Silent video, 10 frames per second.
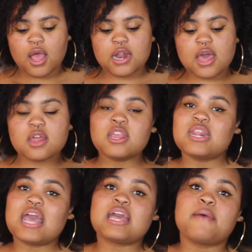Another
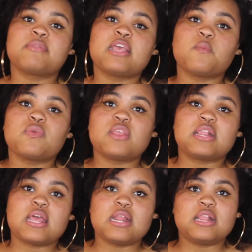thing that comes in with the
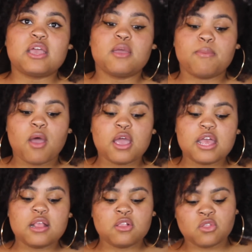sanitary
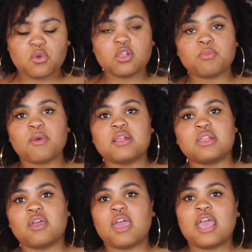part is to
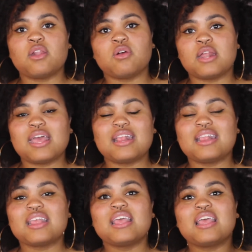express their anal glands.